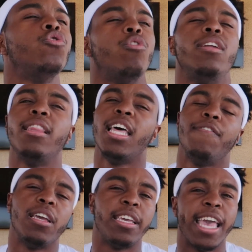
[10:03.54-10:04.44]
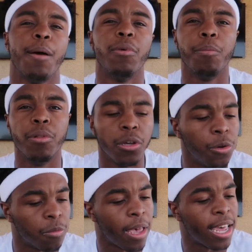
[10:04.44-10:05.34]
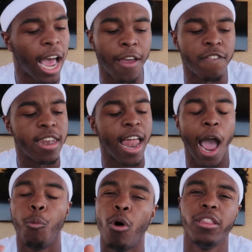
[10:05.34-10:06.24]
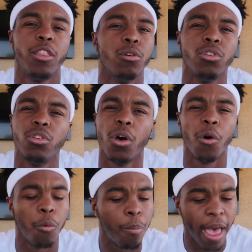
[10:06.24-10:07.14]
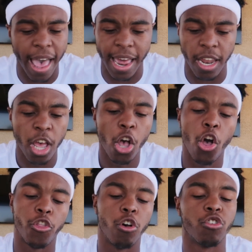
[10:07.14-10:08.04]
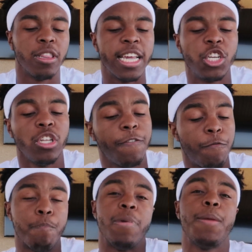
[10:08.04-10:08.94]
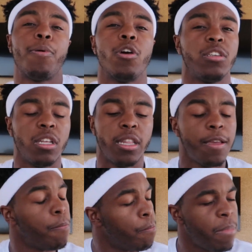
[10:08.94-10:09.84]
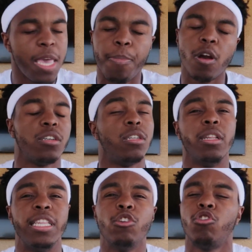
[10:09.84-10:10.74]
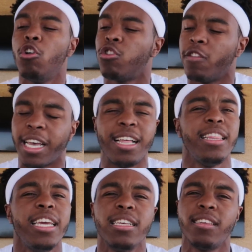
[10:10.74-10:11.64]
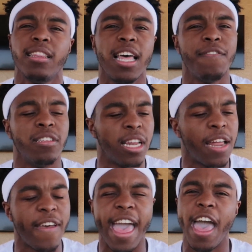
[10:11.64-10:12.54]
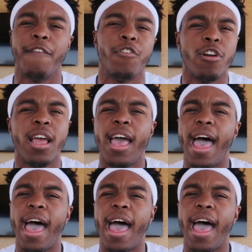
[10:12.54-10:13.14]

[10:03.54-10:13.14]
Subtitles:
Jordan 11 Gamma Blues, man. I want those so bad. Those are literally, me personally, those are the cleanest 11s that I've ever